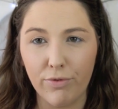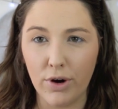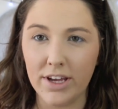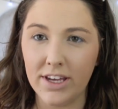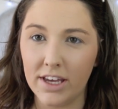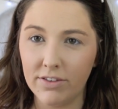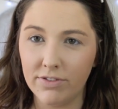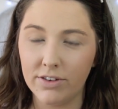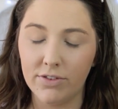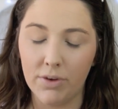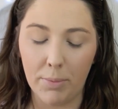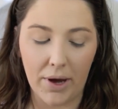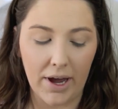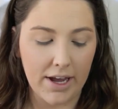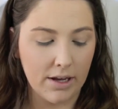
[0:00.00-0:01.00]
a free gift
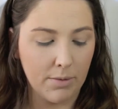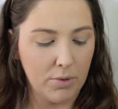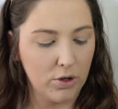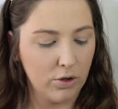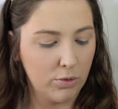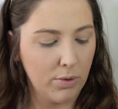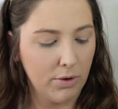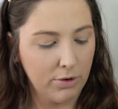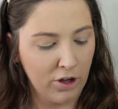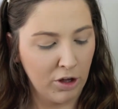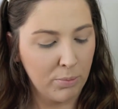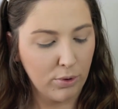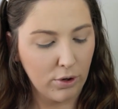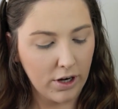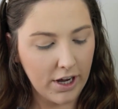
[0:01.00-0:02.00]
for buying a Models
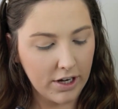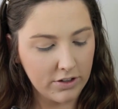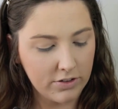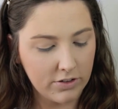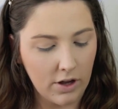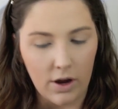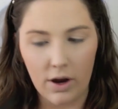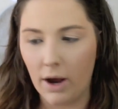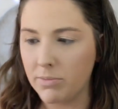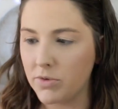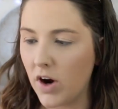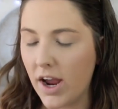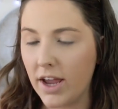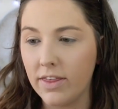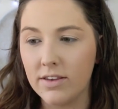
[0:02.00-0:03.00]
Prefer product, so I'm
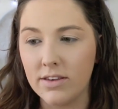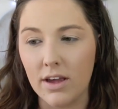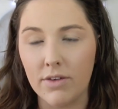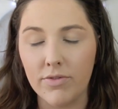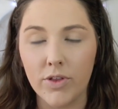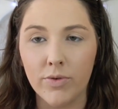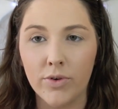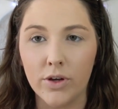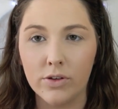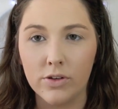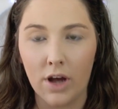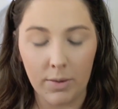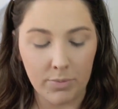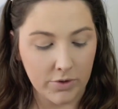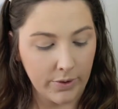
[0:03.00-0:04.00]
trying this out for the
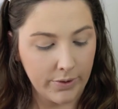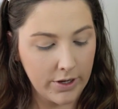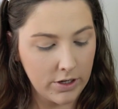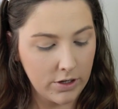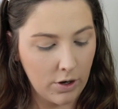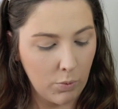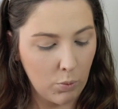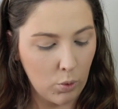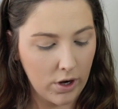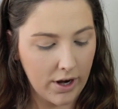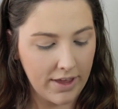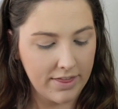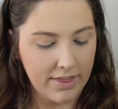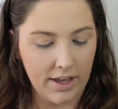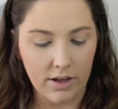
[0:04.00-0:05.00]
first time, so I'll let you know
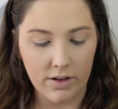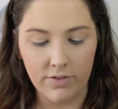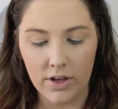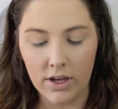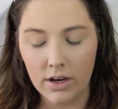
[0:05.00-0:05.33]
what I think of